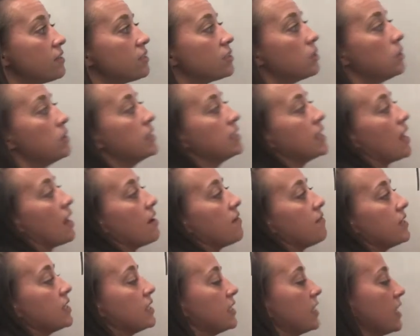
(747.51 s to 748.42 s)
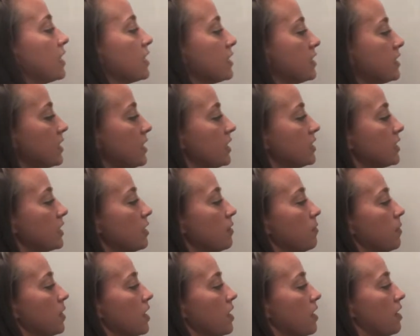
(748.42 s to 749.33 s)
So instead of a 6, it's
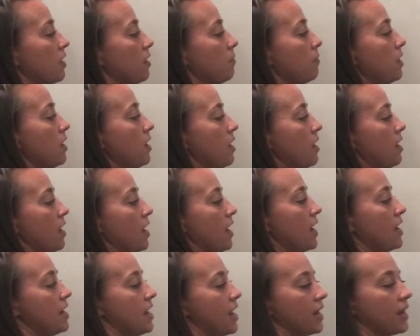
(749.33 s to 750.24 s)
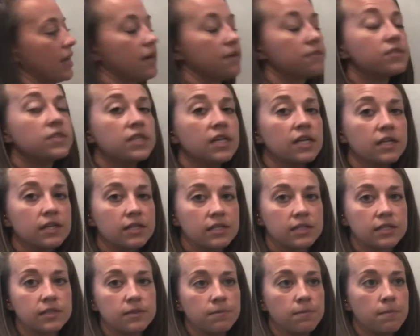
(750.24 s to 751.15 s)
going to become a negative 6.